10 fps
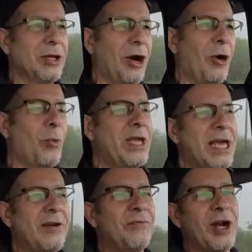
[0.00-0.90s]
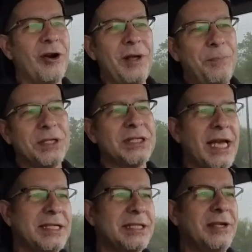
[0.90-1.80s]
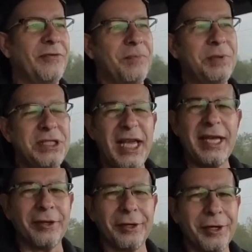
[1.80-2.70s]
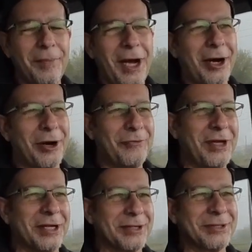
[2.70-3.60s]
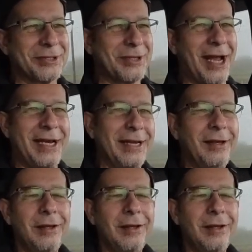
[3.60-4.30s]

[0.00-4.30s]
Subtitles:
You know, we get very possessive and particular about our vehicles, right?